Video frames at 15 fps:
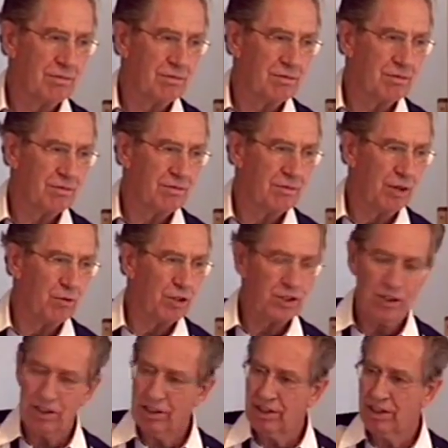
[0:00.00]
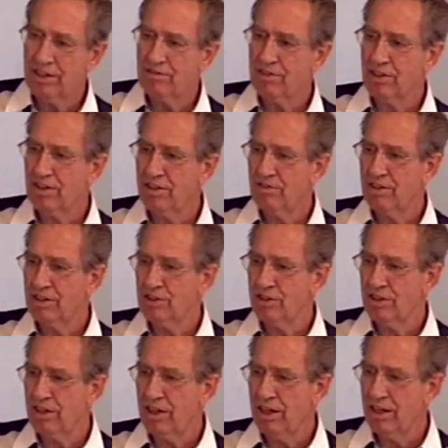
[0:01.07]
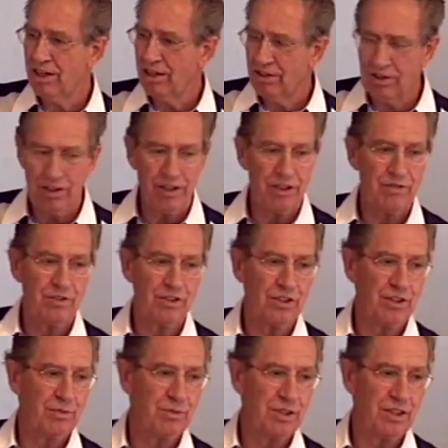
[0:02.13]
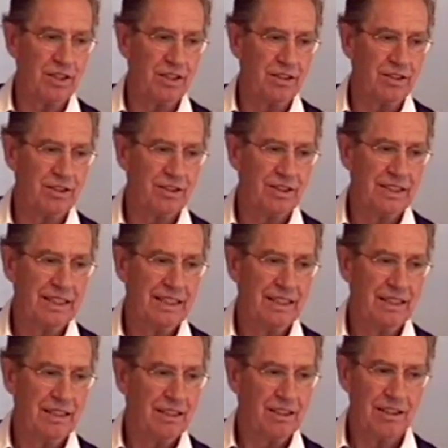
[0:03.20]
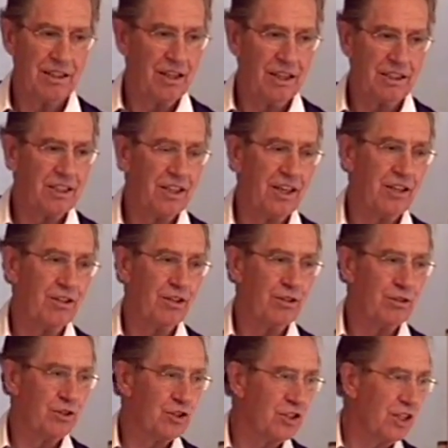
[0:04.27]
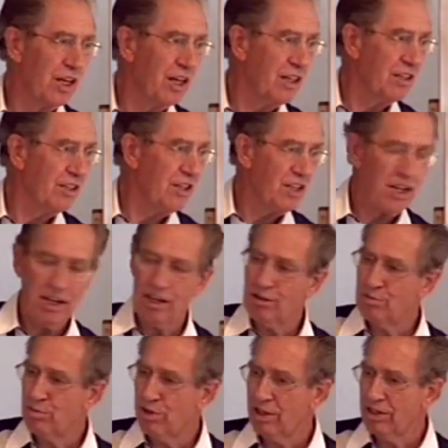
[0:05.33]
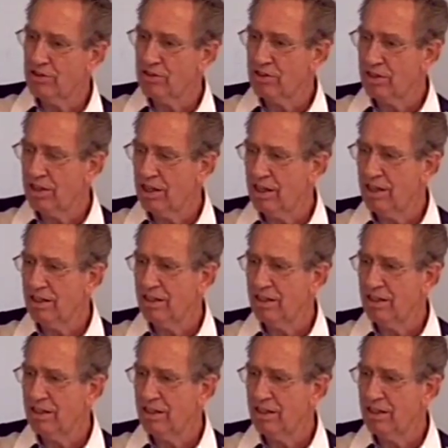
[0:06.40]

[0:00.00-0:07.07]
I wish I didn't have to give this today. I need it for something else. God can't use that. He can't bless that.